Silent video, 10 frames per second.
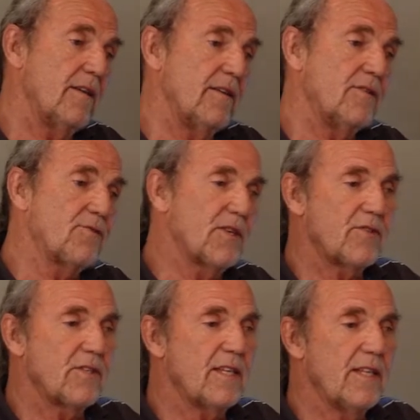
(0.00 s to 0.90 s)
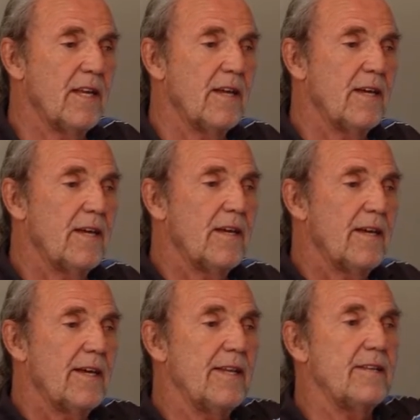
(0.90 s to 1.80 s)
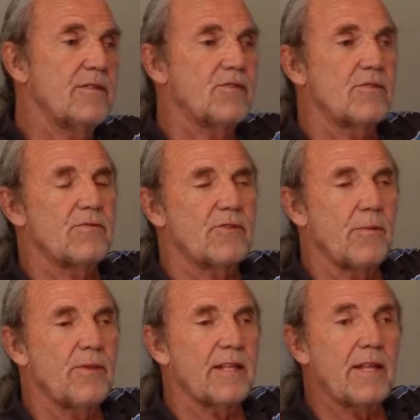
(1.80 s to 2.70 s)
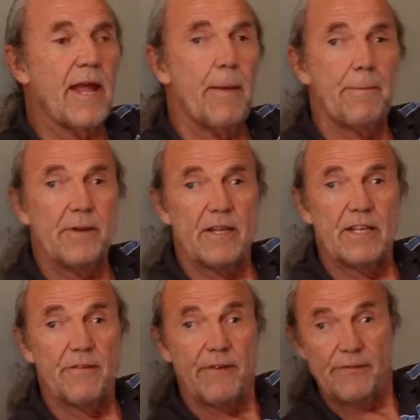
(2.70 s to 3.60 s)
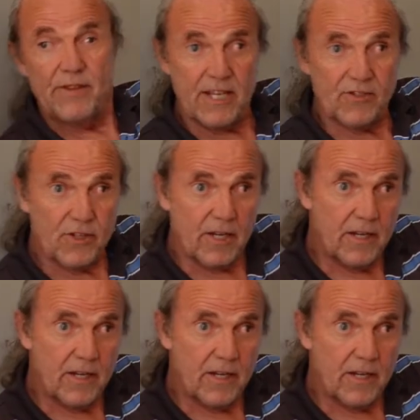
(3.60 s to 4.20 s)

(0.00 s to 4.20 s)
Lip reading: interested in something that happened in the 50s,